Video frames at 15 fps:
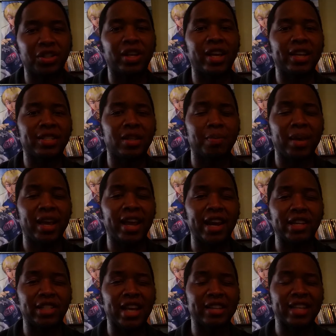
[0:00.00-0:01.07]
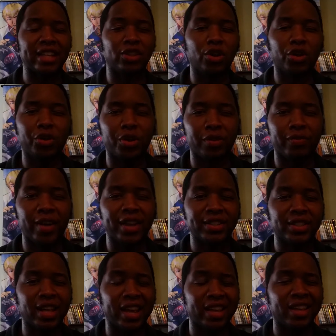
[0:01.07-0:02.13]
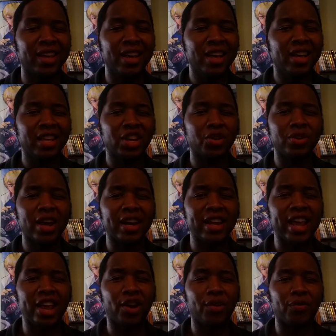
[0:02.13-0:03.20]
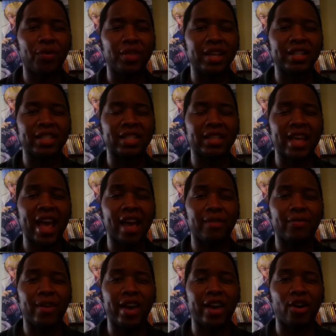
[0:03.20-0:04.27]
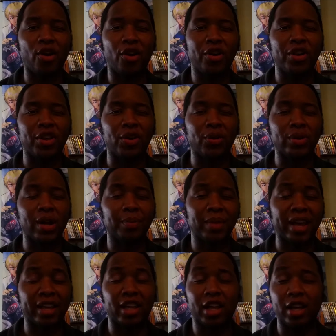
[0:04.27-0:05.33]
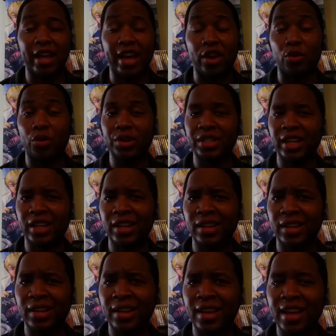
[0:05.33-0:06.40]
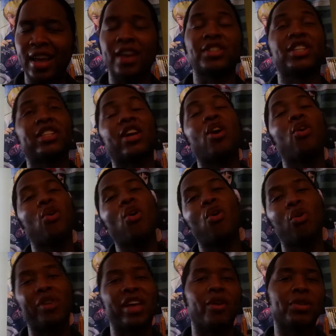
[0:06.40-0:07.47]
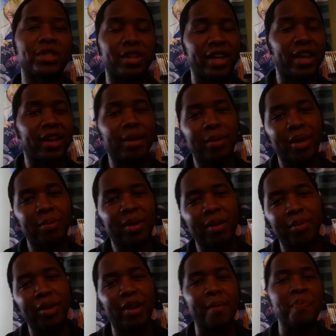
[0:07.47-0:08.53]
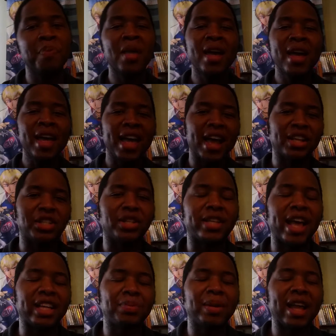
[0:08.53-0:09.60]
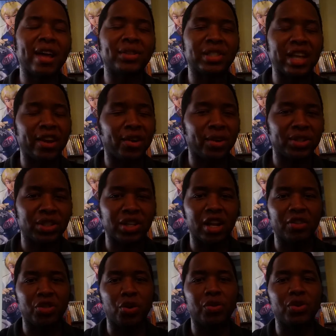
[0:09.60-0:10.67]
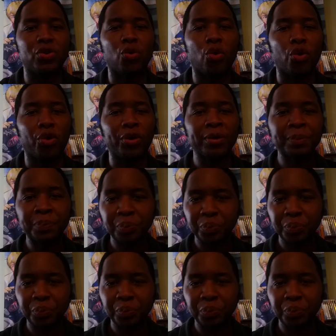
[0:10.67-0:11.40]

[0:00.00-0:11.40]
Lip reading: And she gets to me, and she has that look on her face like, you're not here for this cafe, are you? And I'm like, Eorzea? And she's like, oh, Eorzea, yeah, come. And she takes me downstairs, through the door.